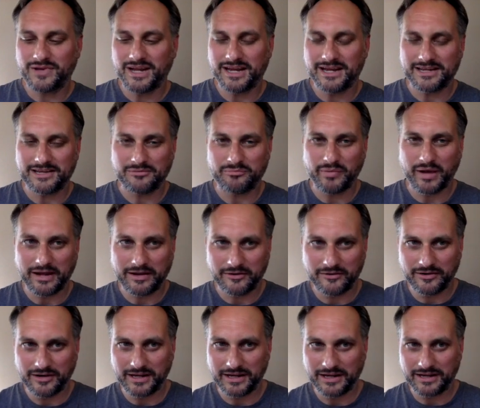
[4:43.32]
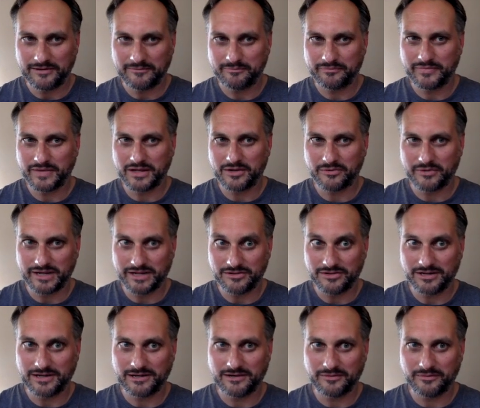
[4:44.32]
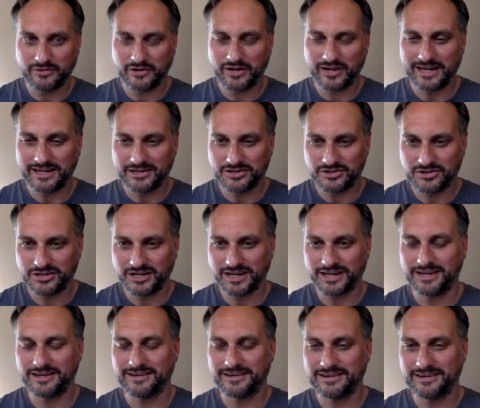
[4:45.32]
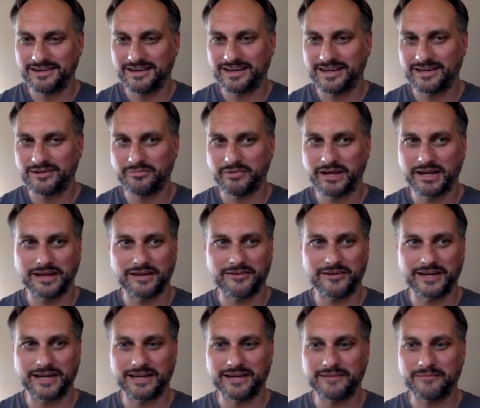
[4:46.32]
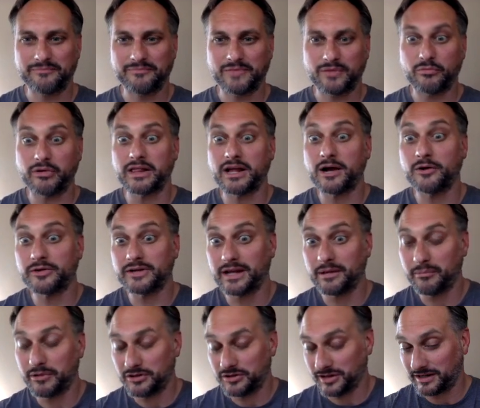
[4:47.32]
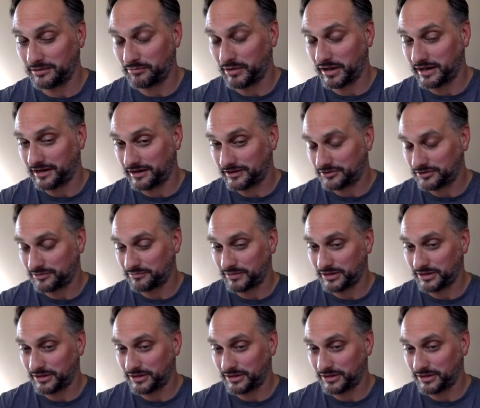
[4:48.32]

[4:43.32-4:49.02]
take it back on again. Grease it, lubricate it, check it, and take it back on again, without damaging the plane, I should